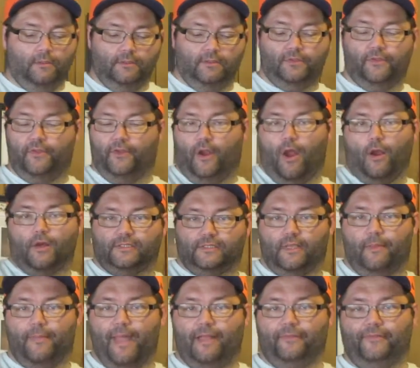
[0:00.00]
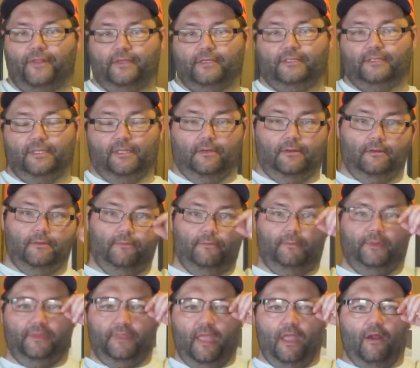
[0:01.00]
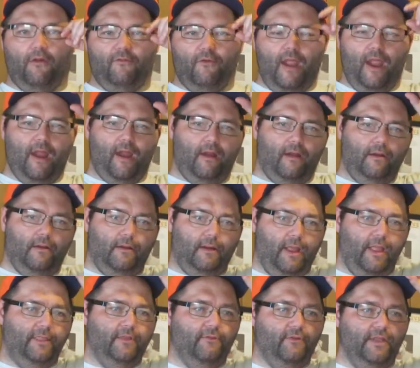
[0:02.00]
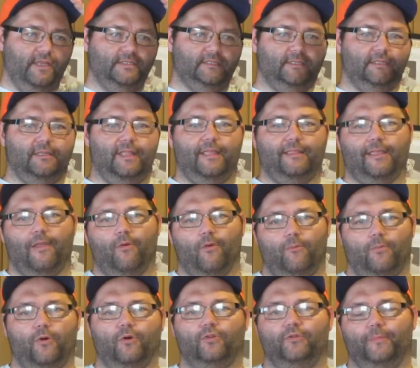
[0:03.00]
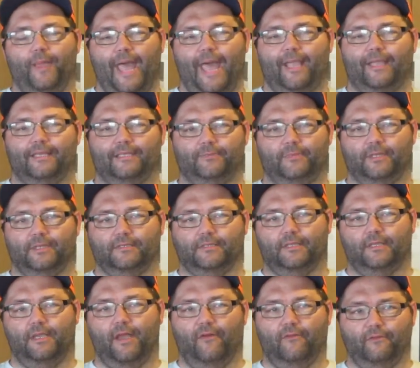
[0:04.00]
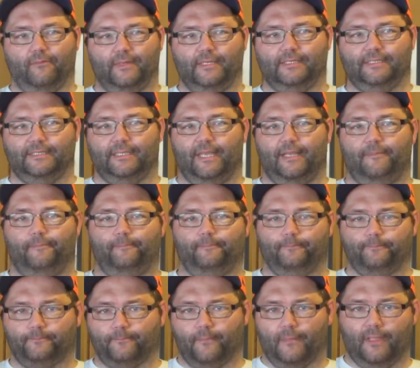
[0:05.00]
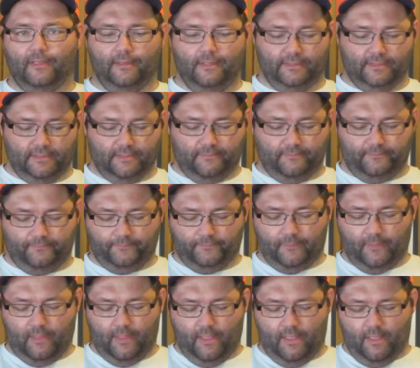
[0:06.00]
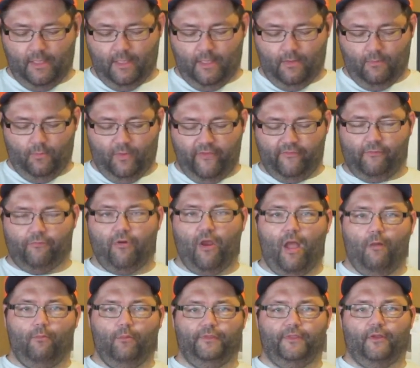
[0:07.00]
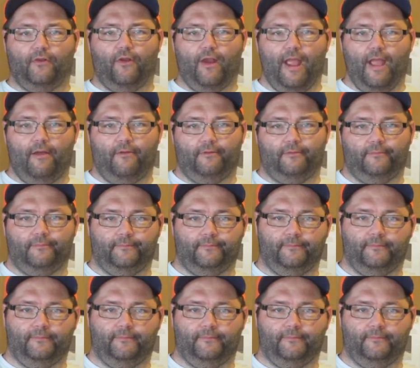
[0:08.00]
So there are some out there still, but they are rare. And the reason that they were pulled back is because the government said, listen, we have a problem with the crown.